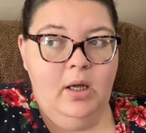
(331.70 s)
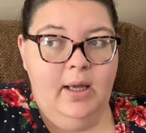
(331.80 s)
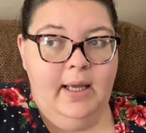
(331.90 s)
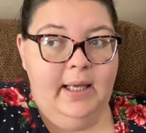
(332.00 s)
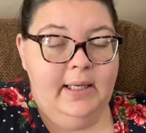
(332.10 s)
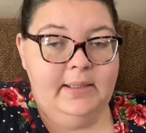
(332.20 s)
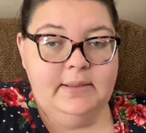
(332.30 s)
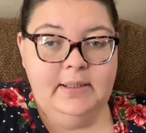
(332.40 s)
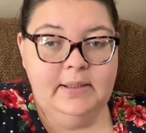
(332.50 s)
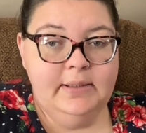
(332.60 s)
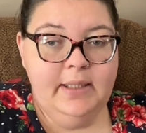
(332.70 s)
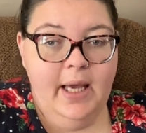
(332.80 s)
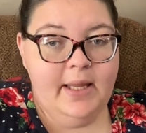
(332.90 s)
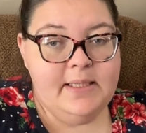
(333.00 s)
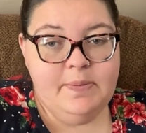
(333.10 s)
And
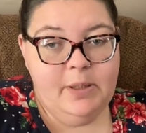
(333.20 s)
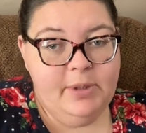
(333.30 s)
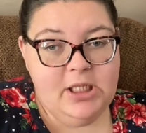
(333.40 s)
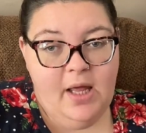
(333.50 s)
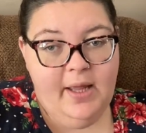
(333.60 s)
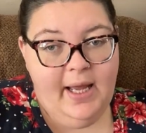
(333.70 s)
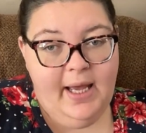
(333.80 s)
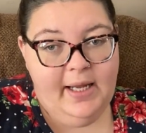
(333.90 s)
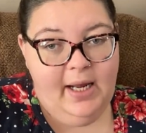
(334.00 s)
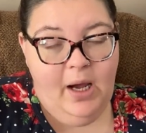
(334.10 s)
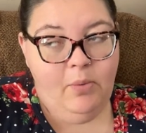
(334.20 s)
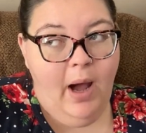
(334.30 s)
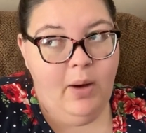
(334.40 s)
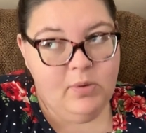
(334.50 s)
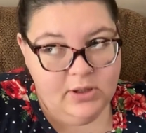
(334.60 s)
yeah, that's pretty much all I got.
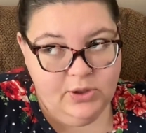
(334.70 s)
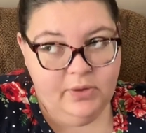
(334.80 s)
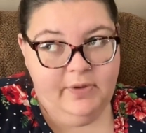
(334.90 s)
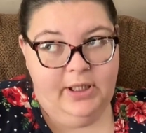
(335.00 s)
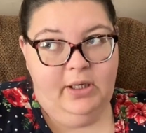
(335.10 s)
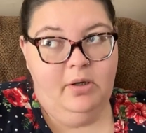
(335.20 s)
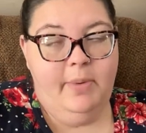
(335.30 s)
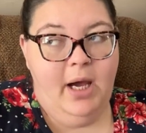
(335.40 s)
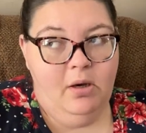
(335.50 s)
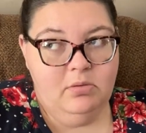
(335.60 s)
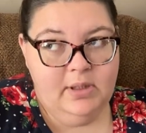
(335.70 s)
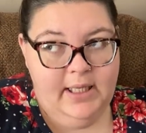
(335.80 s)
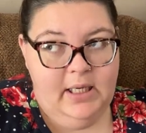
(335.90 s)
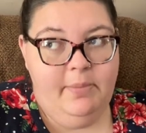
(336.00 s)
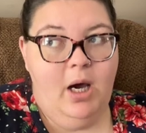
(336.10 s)
I will do a video about
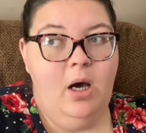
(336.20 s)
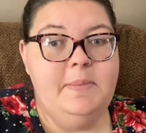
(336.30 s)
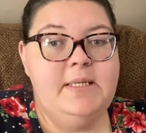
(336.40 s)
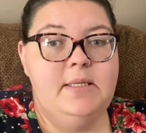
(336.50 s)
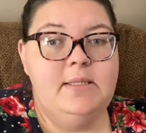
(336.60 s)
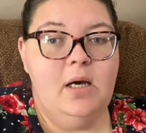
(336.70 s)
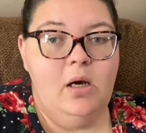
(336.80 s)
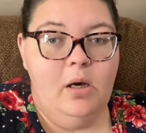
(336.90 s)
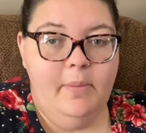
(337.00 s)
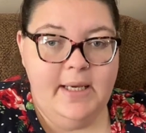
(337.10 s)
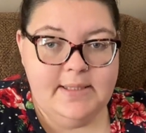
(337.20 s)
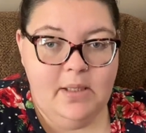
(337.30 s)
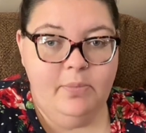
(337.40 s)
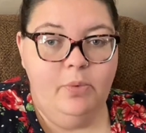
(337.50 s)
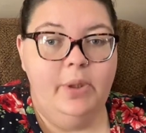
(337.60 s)
kidney biopsies at
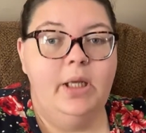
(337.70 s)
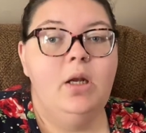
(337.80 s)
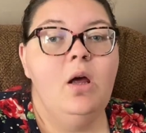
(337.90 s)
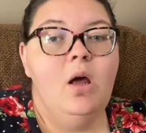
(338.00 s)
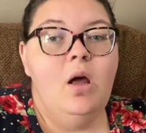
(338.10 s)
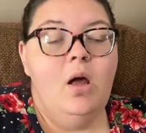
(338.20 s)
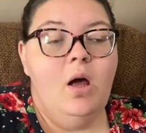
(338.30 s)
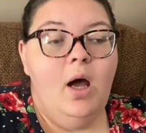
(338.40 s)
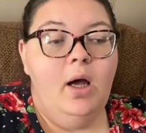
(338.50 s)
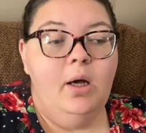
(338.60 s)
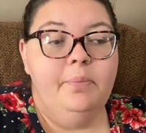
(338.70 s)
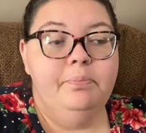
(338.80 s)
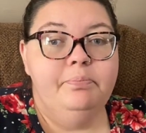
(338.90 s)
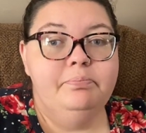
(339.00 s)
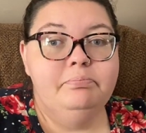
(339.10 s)
some point. Um,
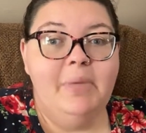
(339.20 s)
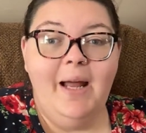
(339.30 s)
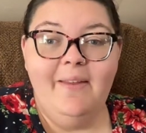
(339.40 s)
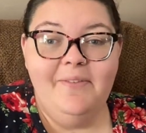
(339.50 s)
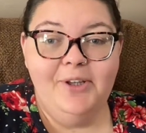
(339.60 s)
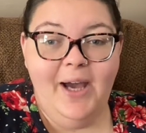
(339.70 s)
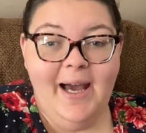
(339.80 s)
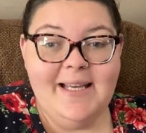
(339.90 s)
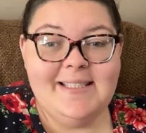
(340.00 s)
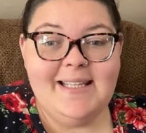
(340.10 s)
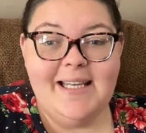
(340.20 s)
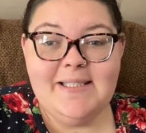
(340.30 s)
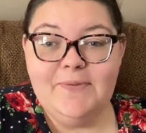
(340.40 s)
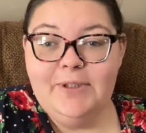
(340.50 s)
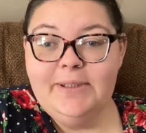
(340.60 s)
but I love you guys.
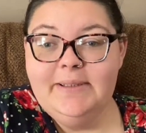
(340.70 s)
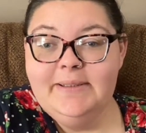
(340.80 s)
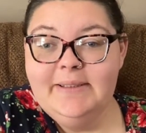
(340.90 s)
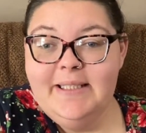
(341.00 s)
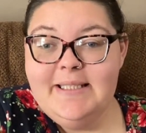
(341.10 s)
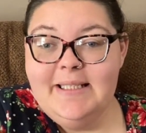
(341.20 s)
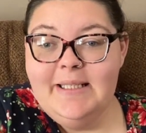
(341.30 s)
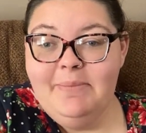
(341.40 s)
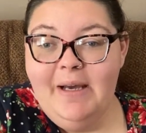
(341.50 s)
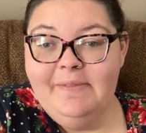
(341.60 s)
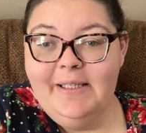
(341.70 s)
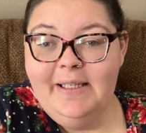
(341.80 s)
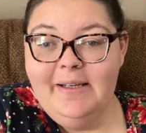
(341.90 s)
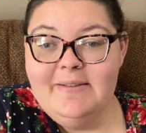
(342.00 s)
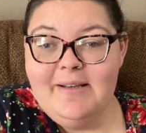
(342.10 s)
Thanks for listening to my
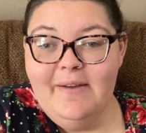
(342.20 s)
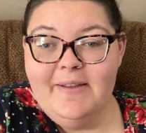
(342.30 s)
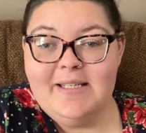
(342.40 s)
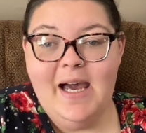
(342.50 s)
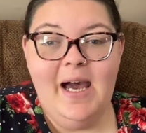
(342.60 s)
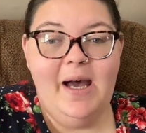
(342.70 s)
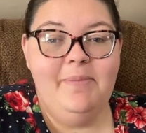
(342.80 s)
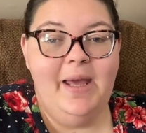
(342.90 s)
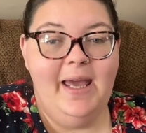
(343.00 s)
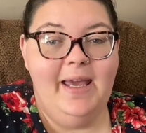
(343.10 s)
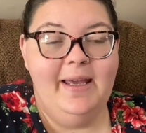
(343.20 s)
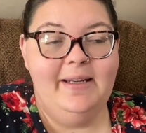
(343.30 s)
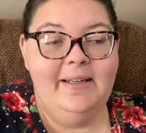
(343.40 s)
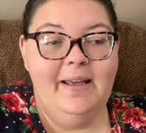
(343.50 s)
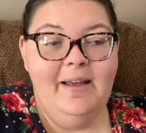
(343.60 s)
videos all the time.
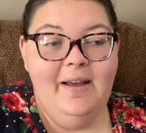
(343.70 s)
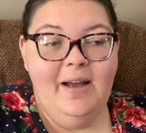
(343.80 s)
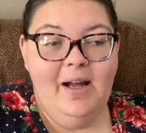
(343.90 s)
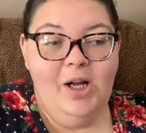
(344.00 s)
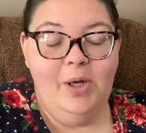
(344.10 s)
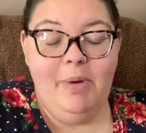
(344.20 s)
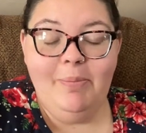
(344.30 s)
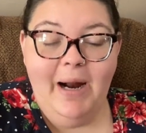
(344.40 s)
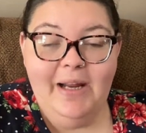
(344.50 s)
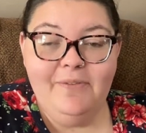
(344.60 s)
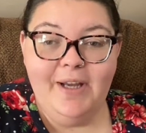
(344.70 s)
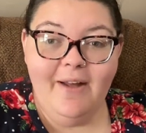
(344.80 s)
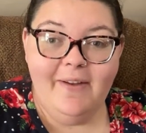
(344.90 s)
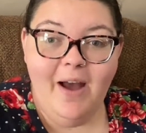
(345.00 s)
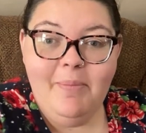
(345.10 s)
And I'm praying for
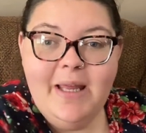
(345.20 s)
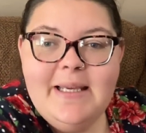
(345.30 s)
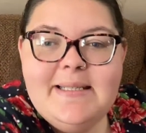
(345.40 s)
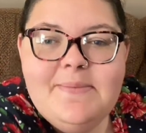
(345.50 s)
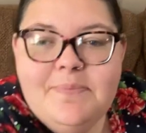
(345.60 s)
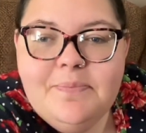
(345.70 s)
y'all, and God bless.